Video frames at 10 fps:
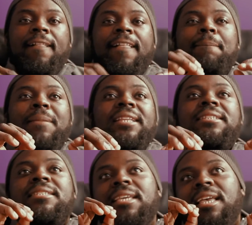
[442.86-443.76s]
It
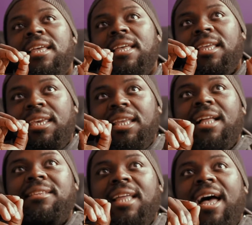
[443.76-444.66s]
means get
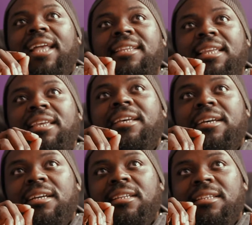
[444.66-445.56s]
out the
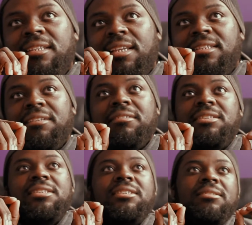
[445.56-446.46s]
idea that there is
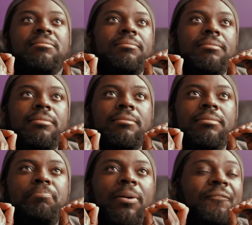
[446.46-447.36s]
this
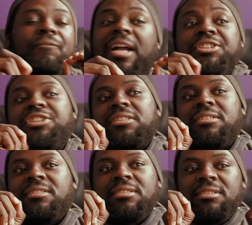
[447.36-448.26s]
perfection.
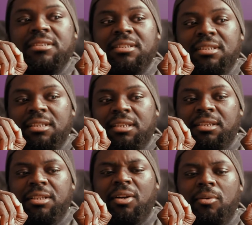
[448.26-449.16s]

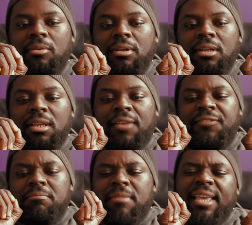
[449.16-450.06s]
You know, if
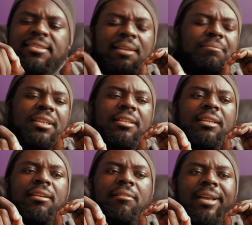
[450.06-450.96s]
you make something,
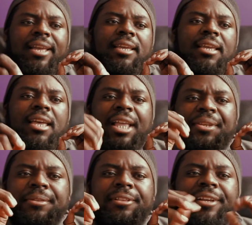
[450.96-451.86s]
right, and
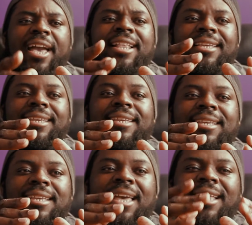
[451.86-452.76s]
you look at it,
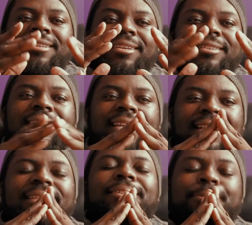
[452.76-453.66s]
and you can look at
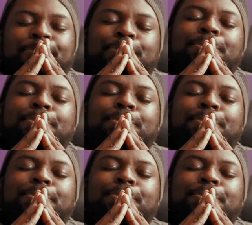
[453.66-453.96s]
it and go,